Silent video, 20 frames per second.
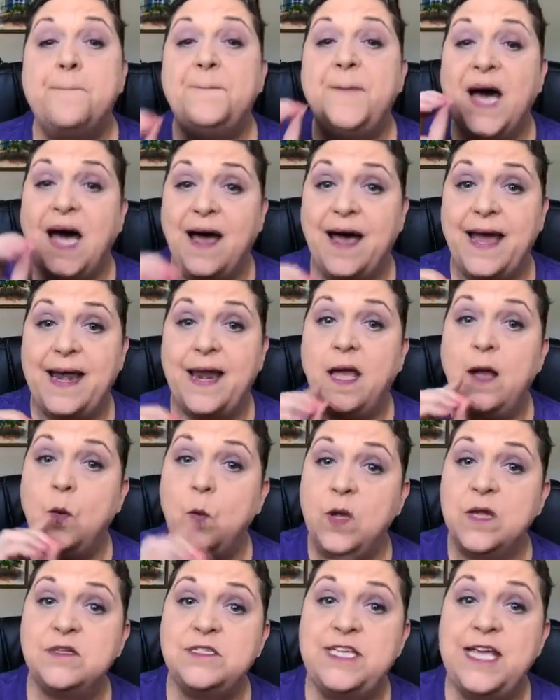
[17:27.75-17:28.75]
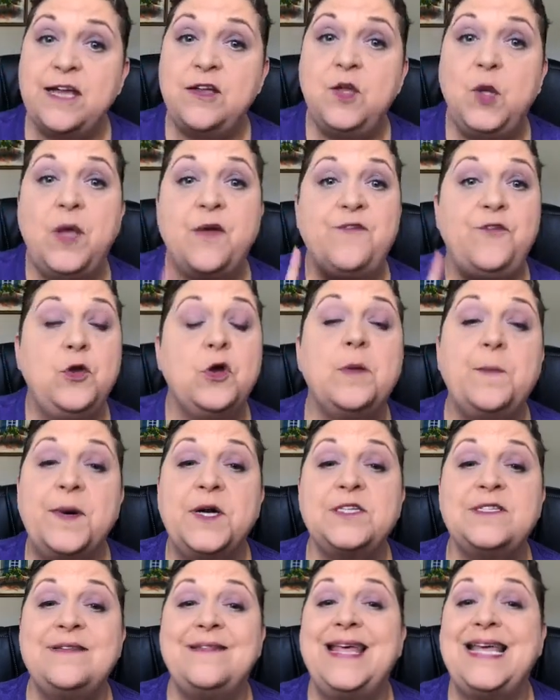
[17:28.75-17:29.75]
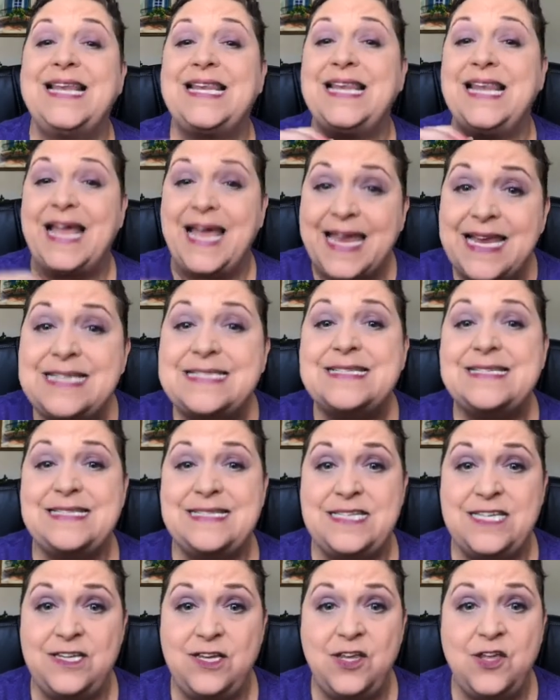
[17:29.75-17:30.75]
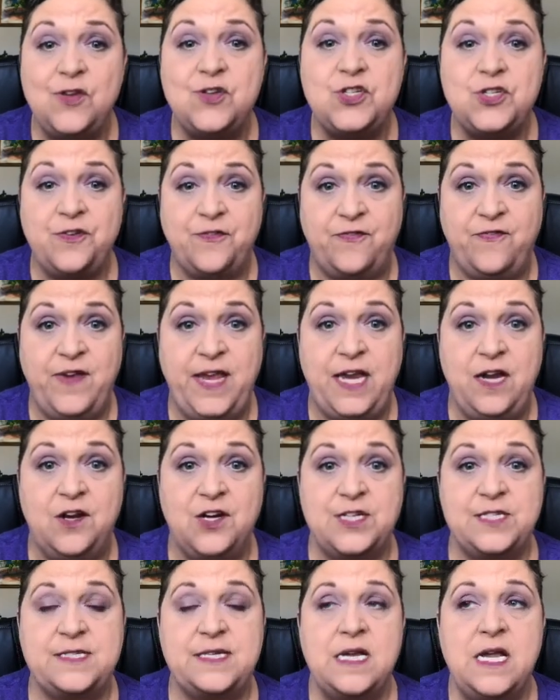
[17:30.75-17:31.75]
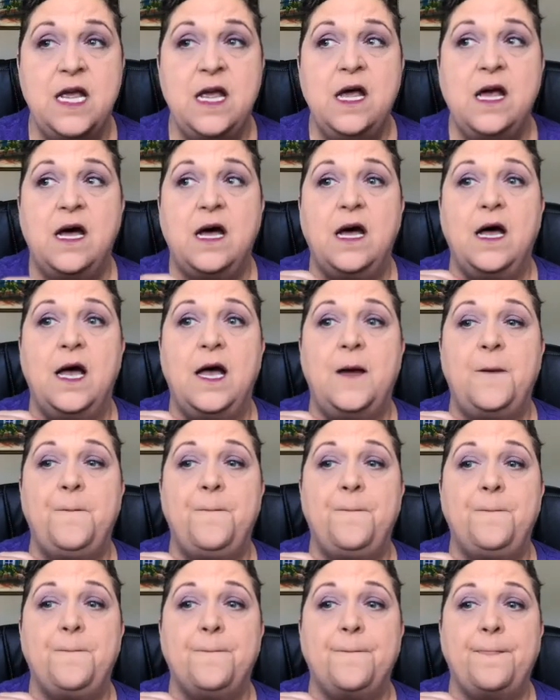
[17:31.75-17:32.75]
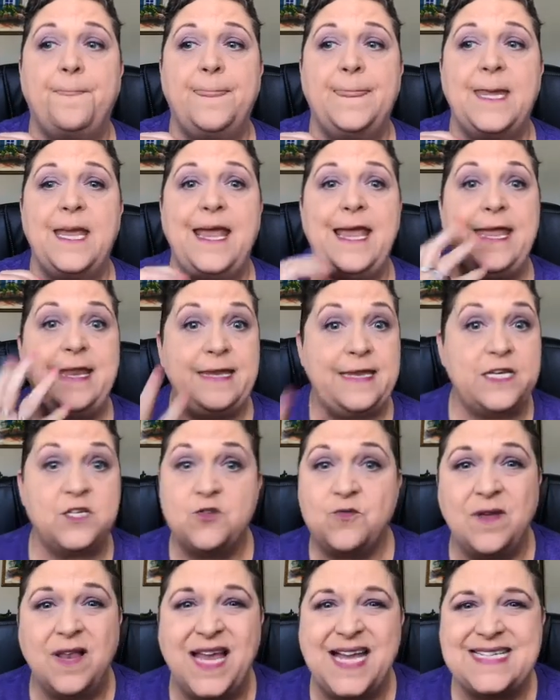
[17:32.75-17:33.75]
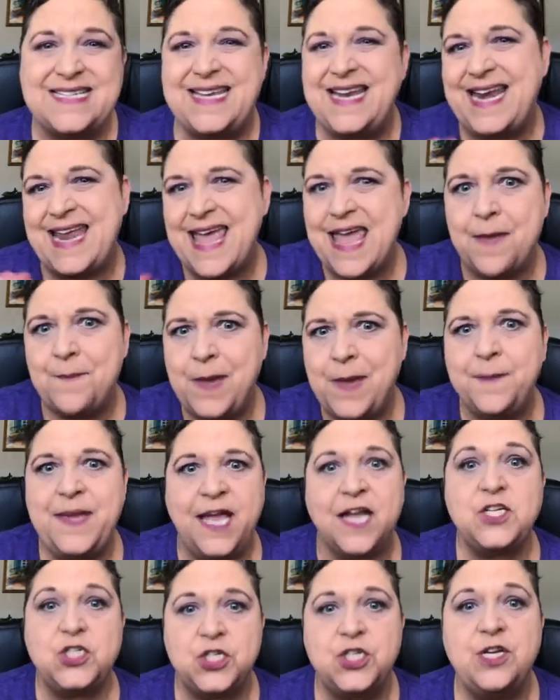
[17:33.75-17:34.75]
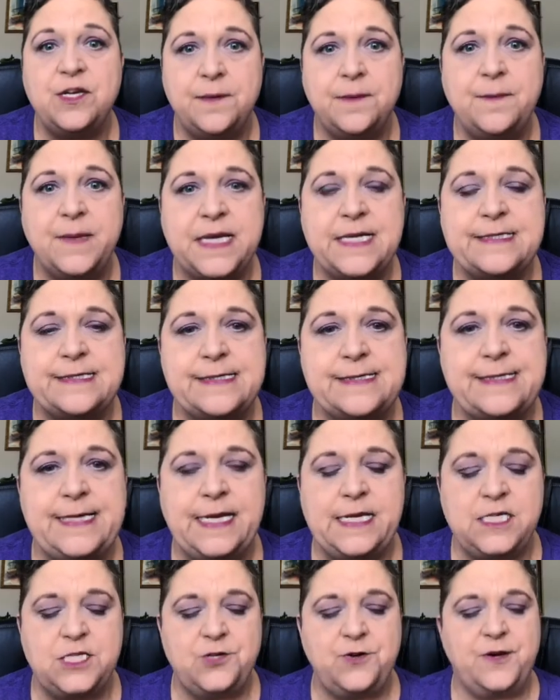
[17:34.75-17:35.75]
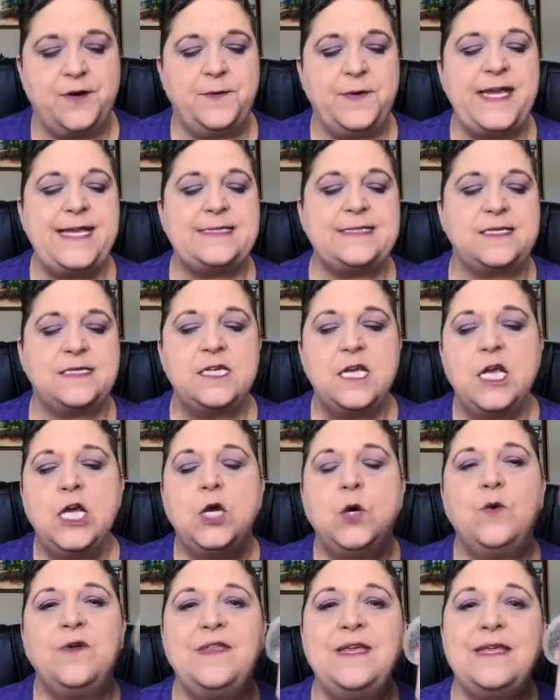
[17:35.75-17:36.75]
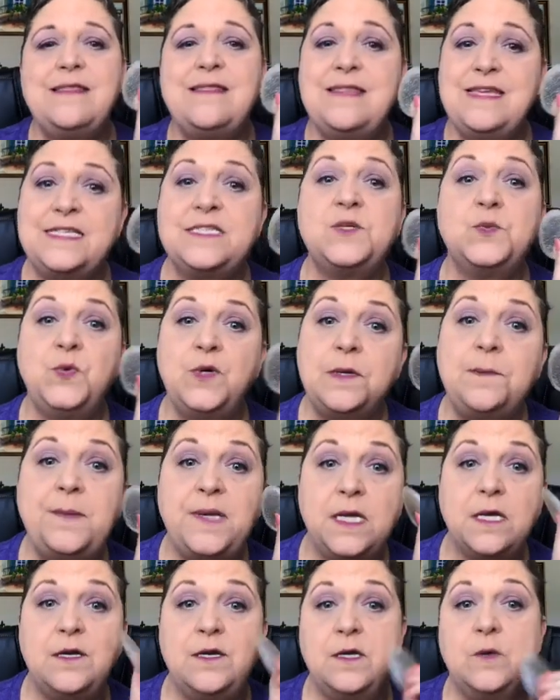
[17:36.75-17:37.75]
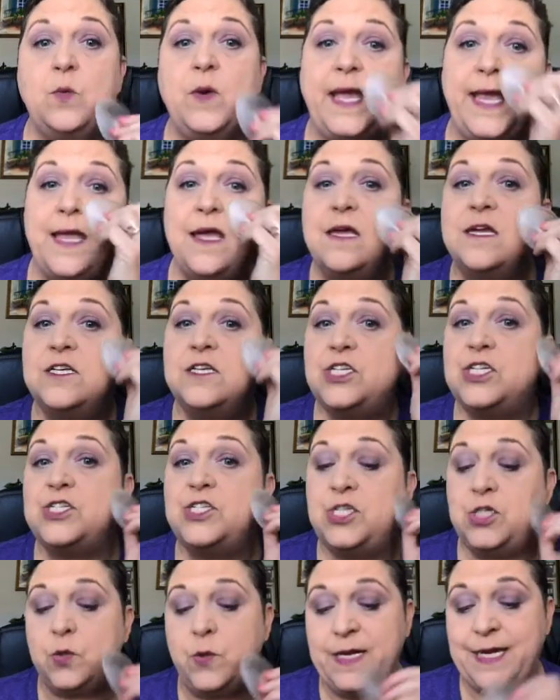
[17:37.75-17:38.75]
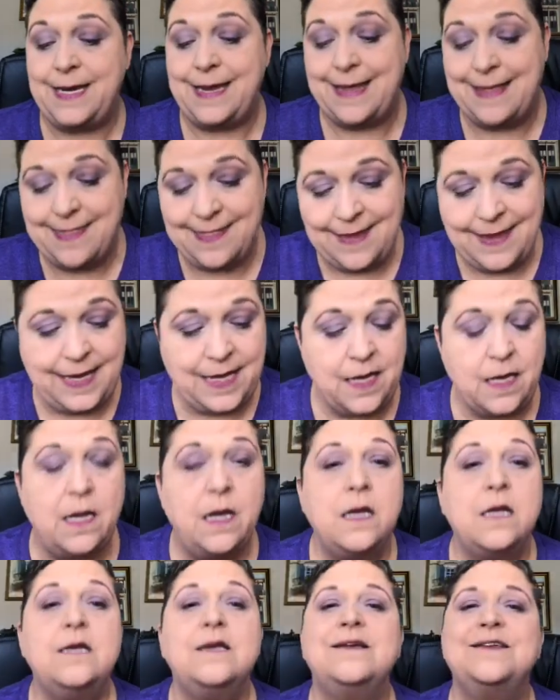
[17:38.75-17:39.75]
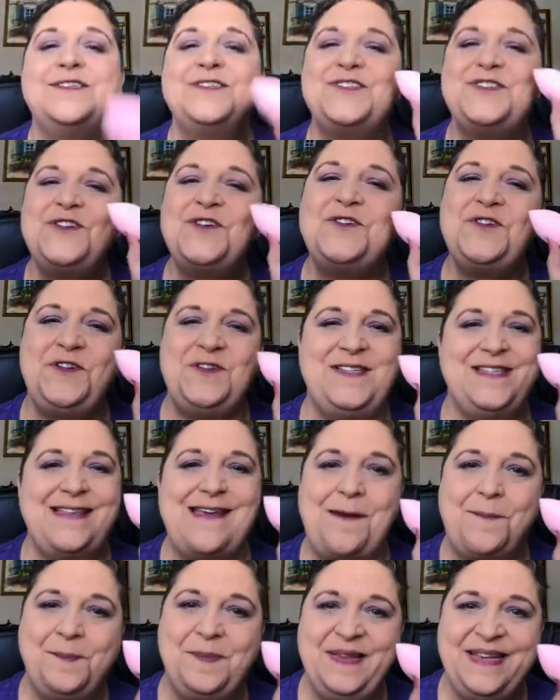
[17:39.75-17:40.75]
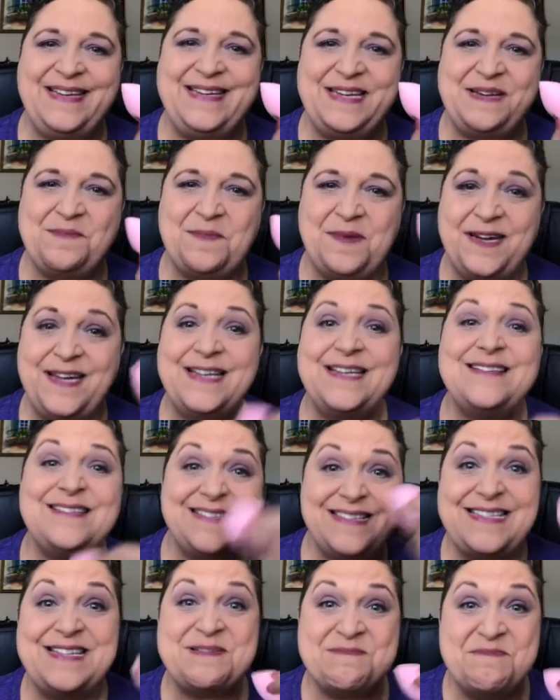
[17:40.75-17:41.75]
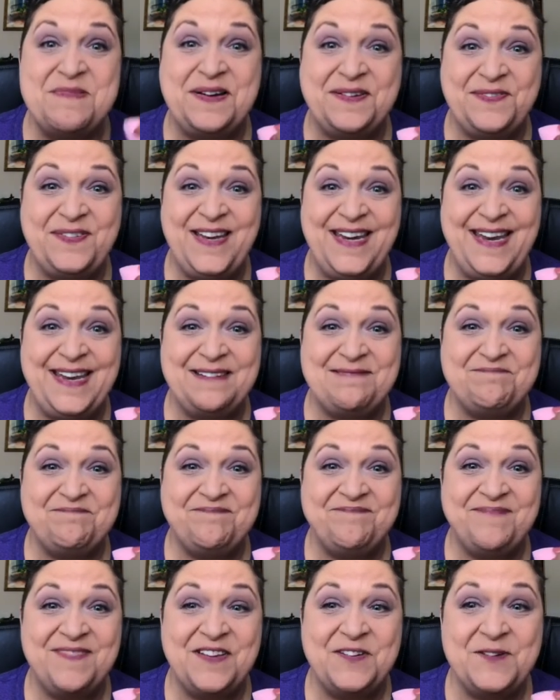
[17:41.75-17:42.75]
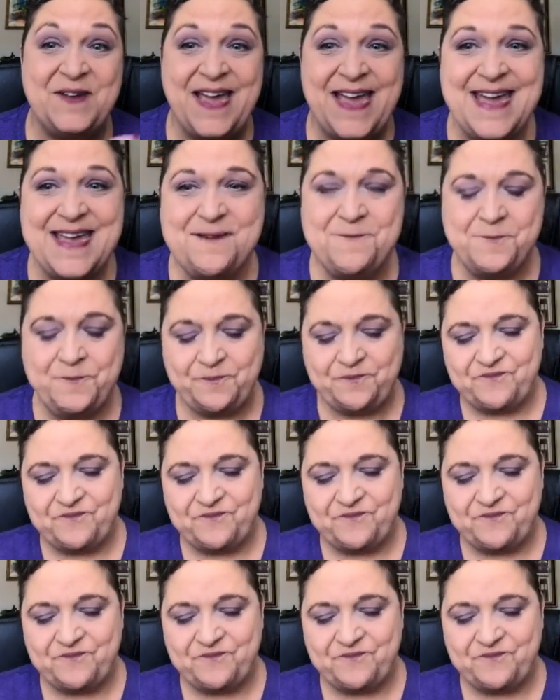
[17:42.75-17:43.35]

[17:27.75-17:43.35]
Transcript: But I will tell you, if you're a person that likes to use your fingers um, and is realizing that, hey, maybe I shouldn't because of sanitary reasons, well, then this would be a good way to do it and then still use that blending bud to buff it in, okay?